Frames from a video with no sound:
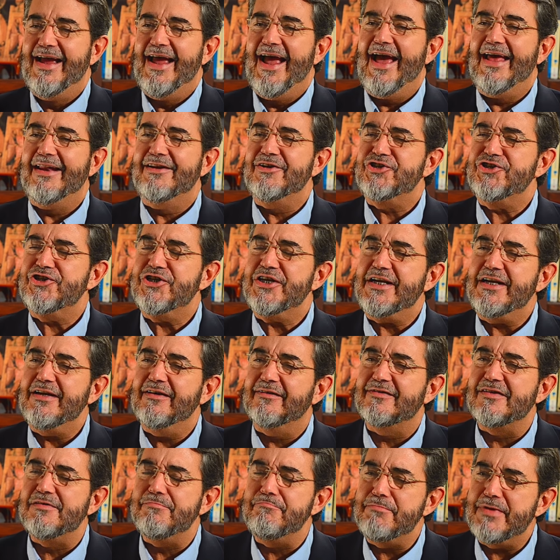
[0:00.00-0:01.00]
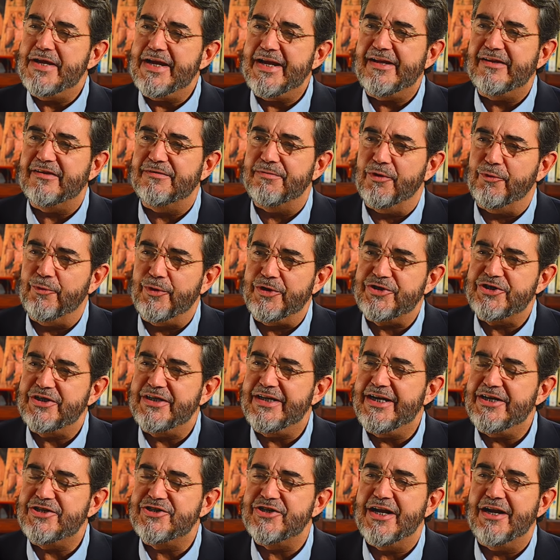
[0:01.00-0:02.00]
And she is the means by which
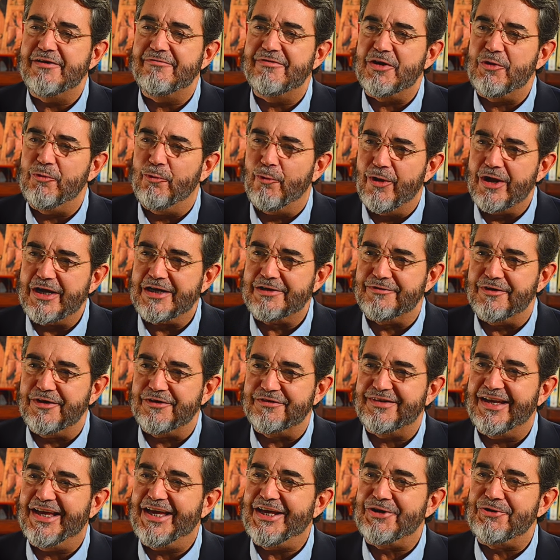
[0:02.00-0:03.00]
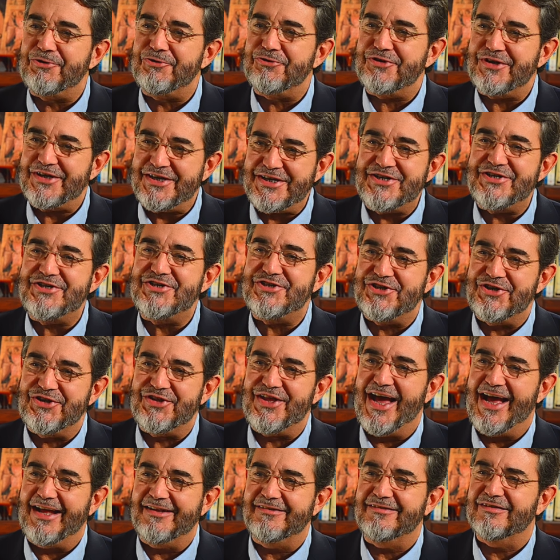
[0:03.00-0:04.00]
each and every one of us enters into
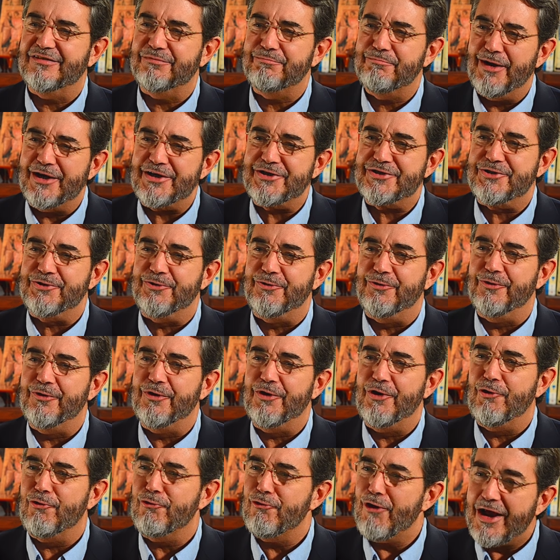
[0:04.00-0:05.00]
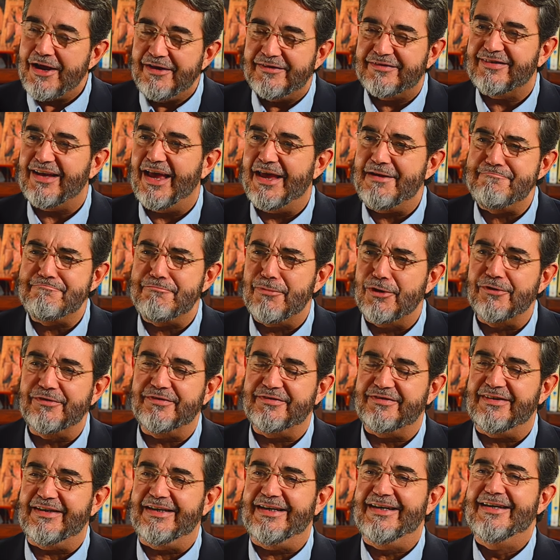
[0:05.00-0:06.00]
that special grace and
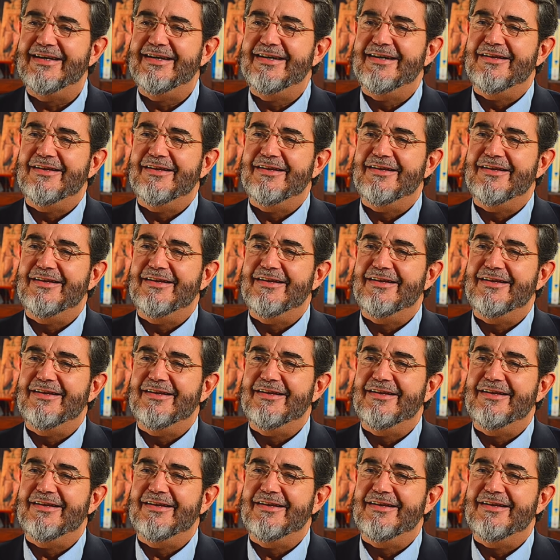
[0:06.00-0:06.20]
mercy